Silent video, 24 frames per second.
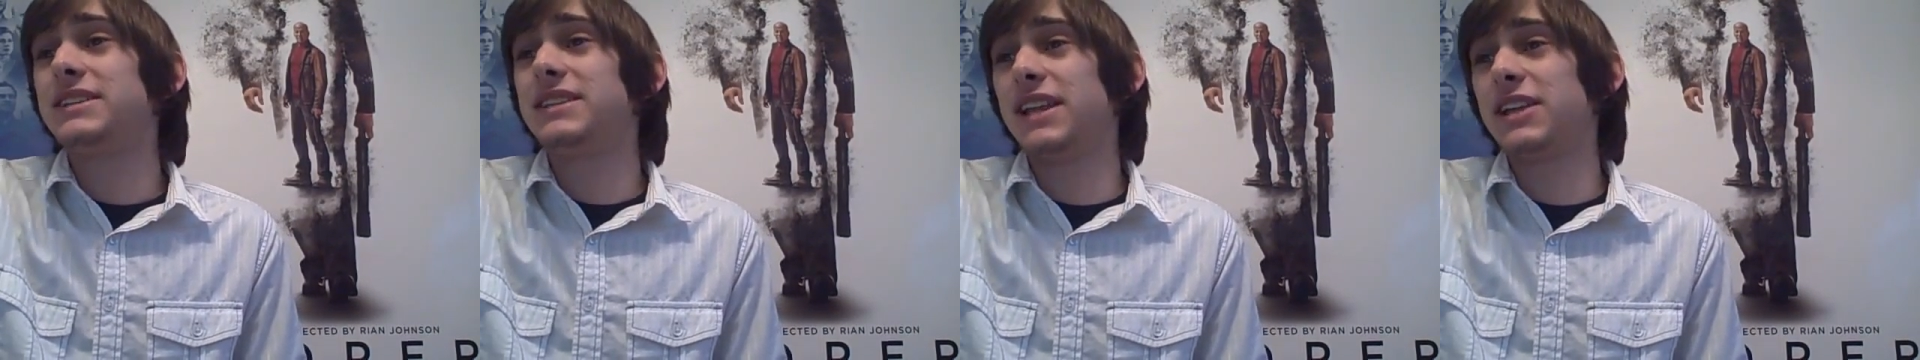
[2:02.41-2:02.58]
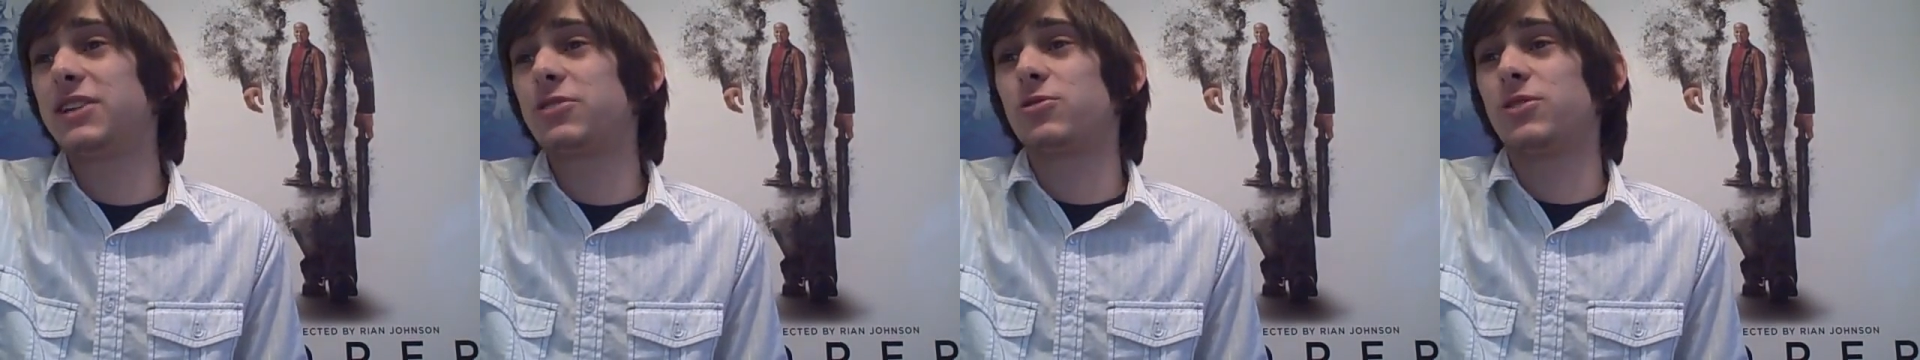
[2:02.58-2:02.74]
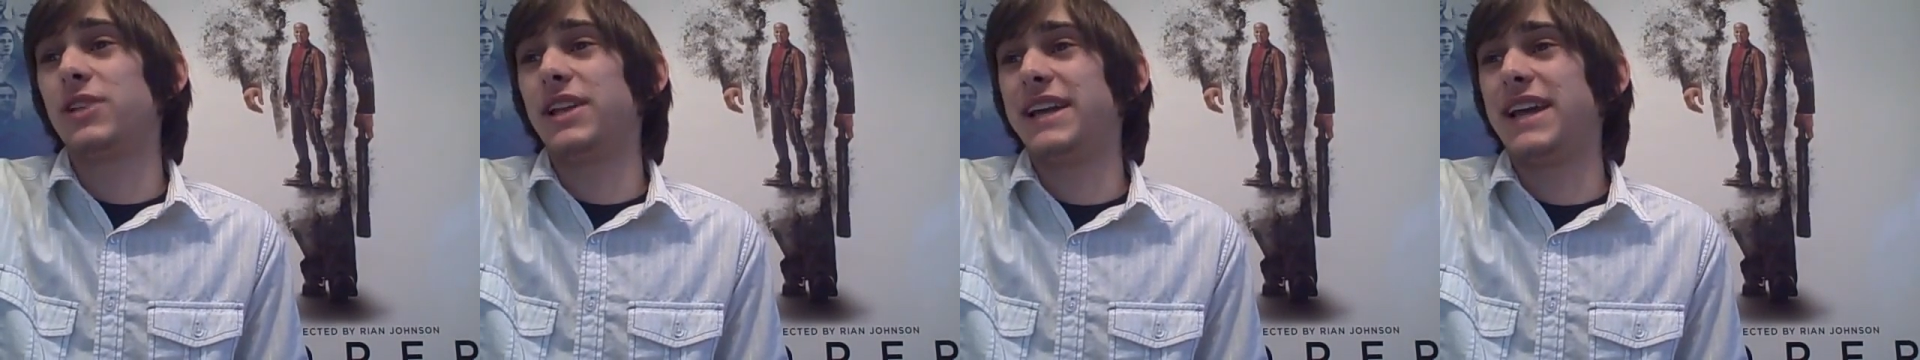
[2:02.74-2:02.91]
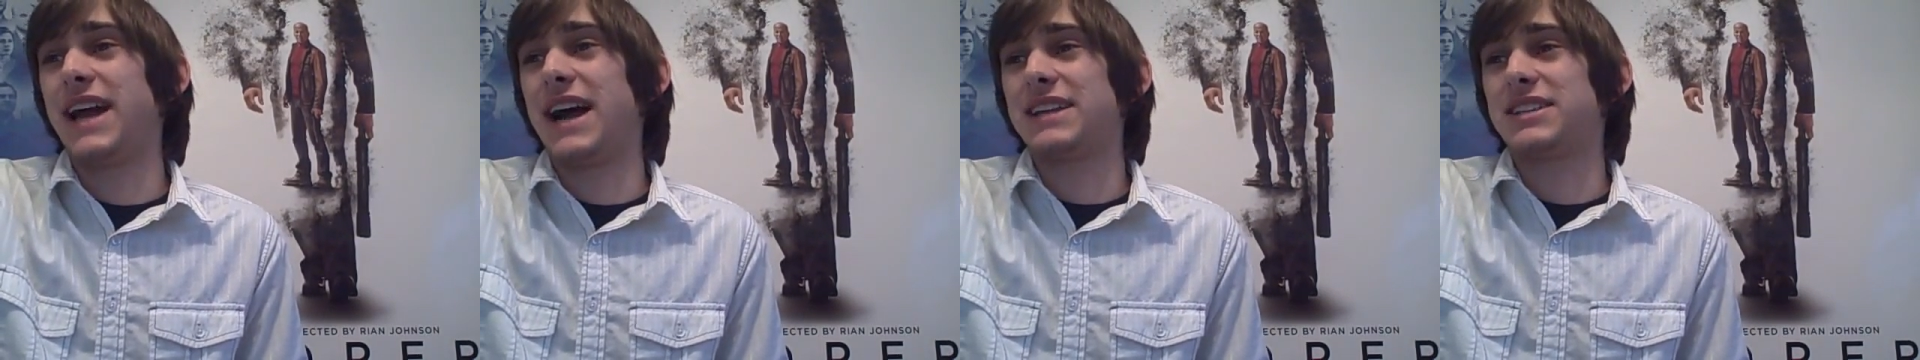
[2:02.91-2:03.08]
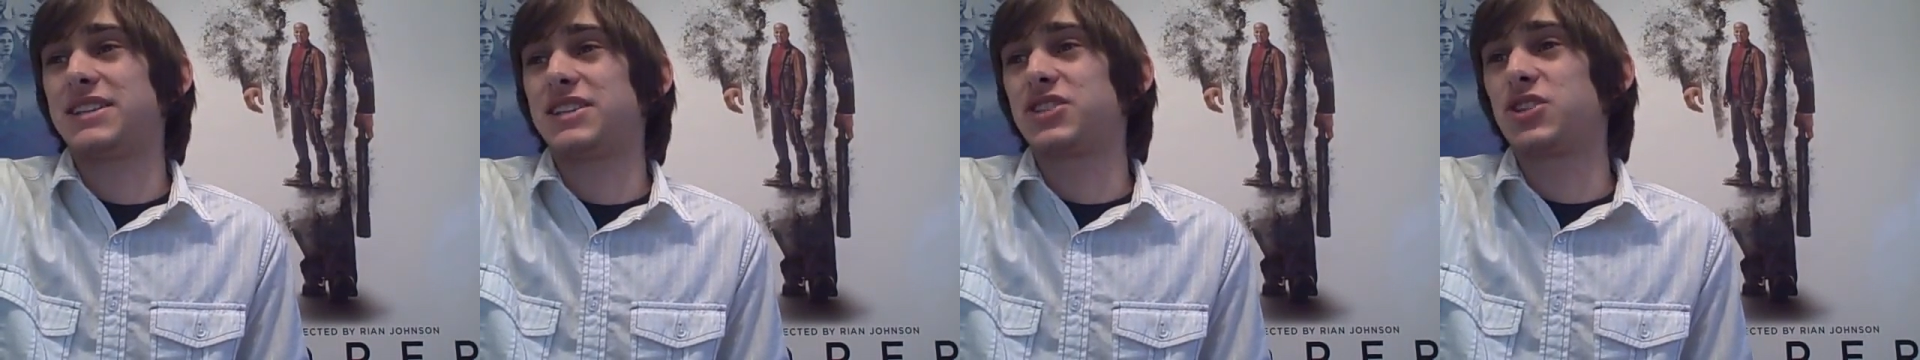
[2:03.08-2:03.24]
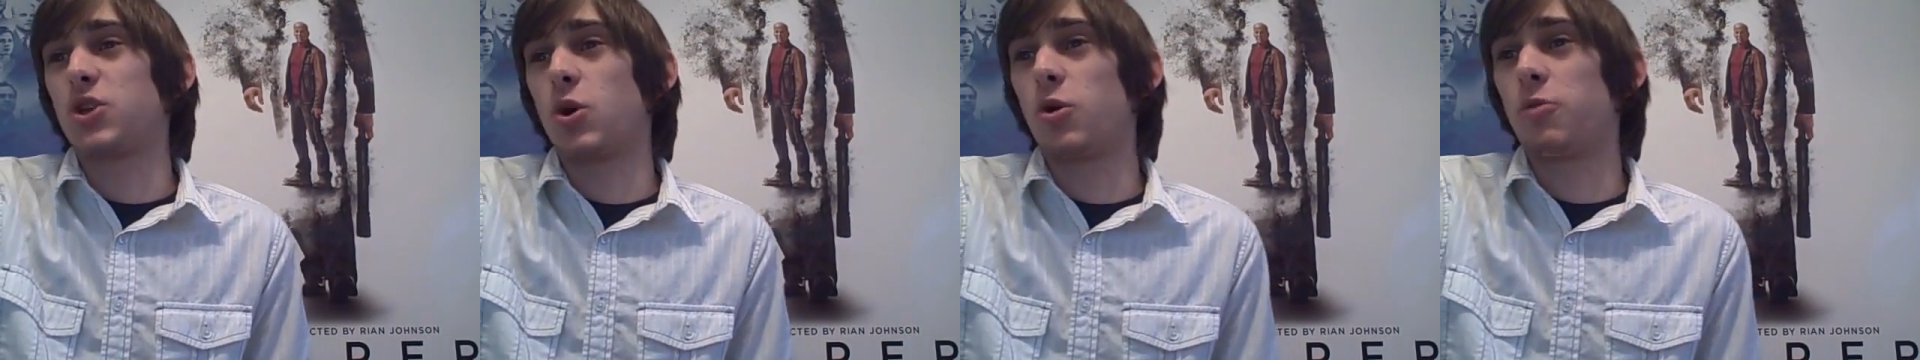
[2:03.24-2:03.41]
literally got
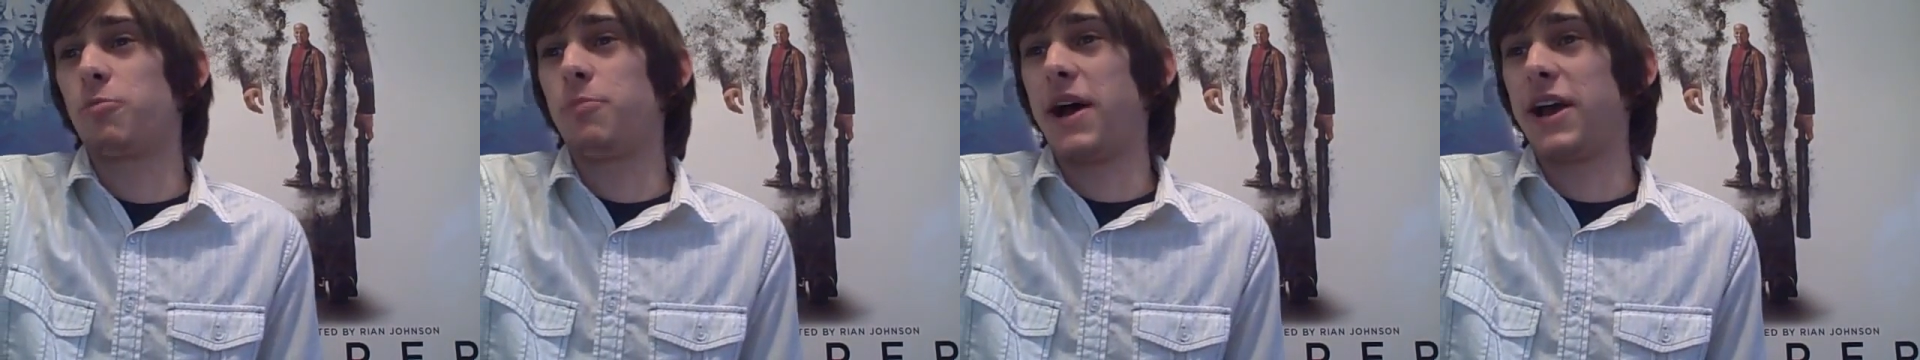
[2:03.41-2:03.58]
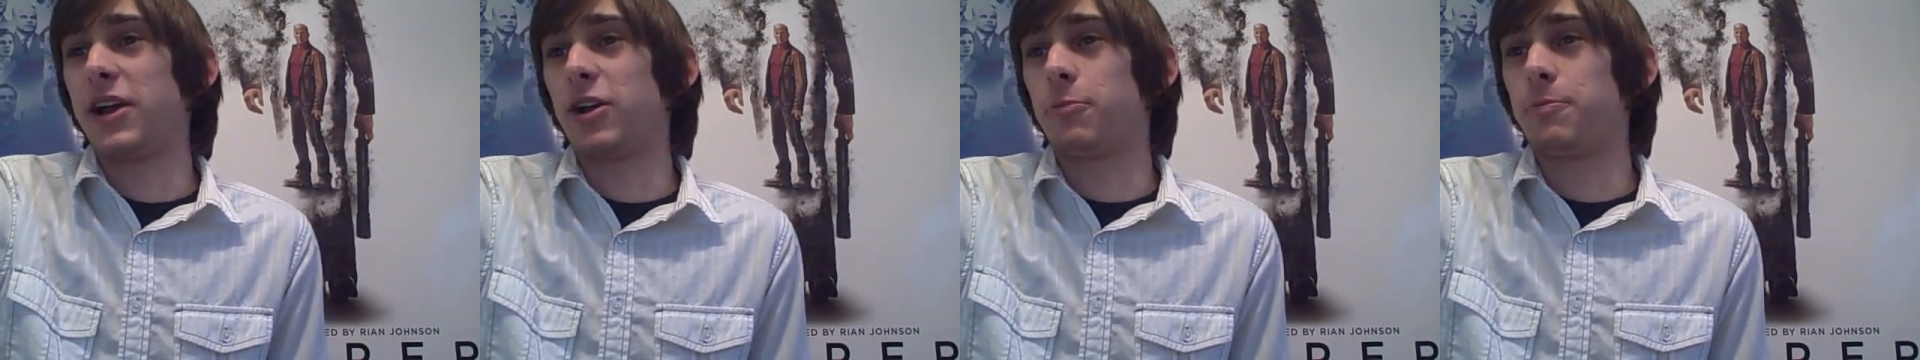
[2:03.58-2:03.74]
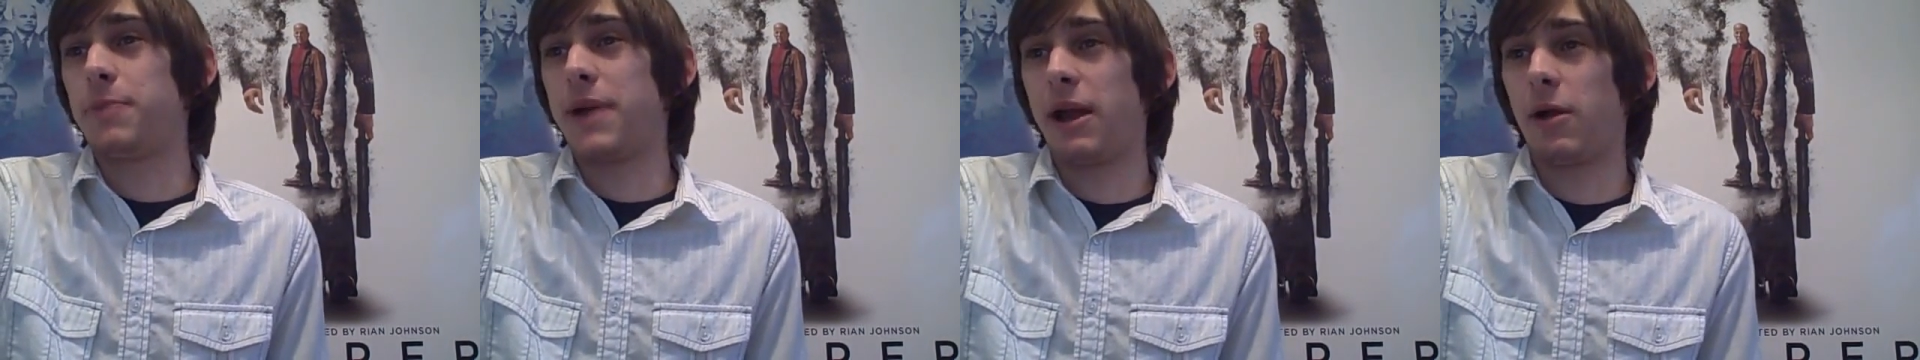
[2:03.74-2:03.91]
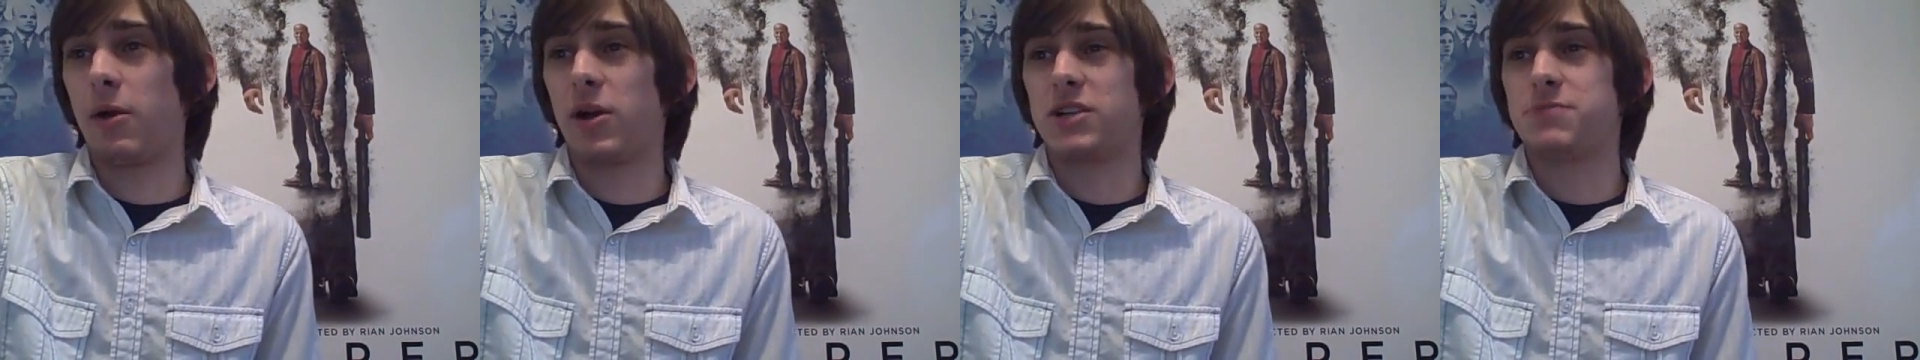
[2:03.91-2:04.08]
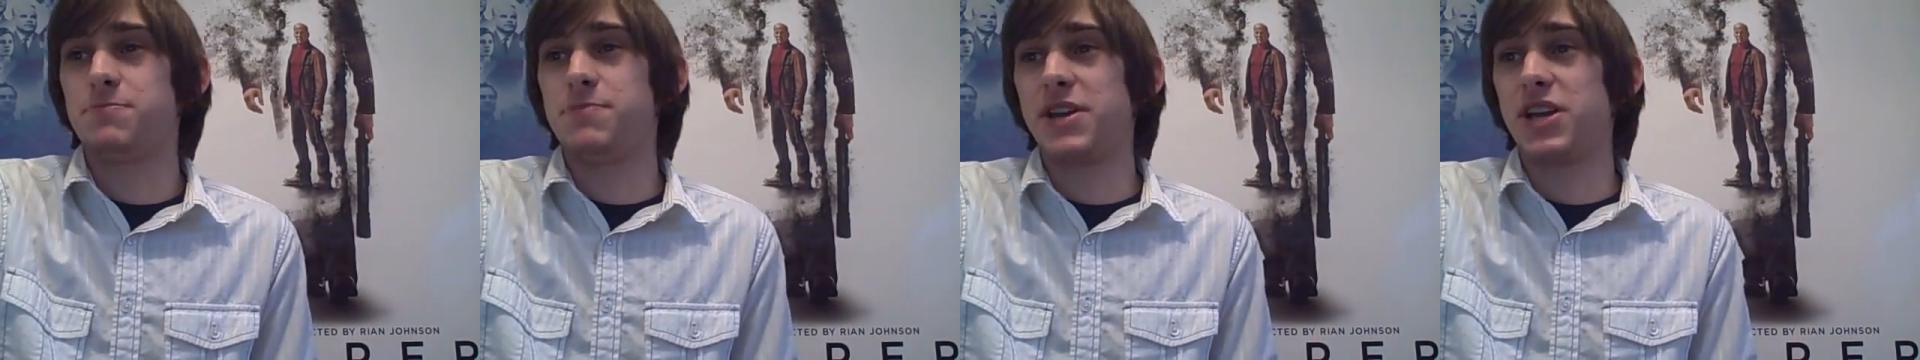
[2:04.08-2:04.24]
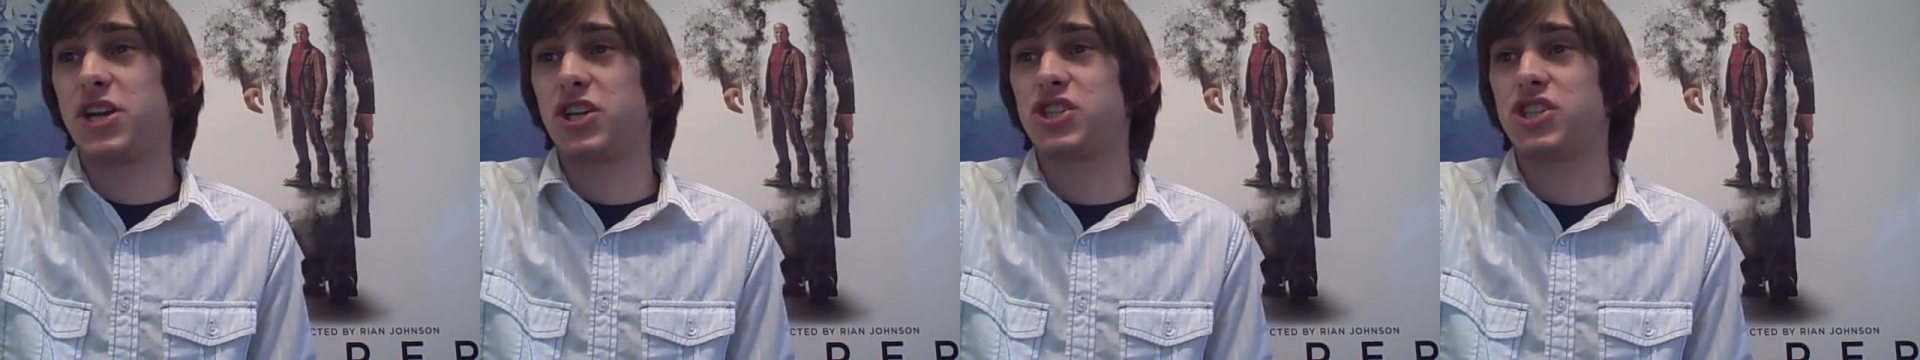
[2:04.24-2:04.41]
disowned by her parents
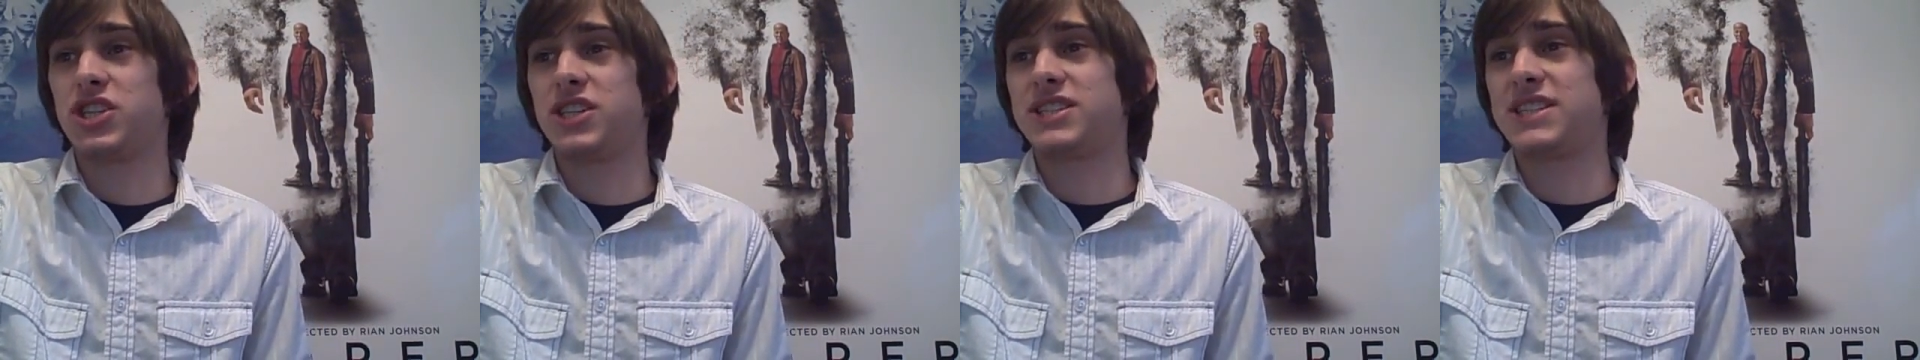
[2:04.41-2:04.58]
because she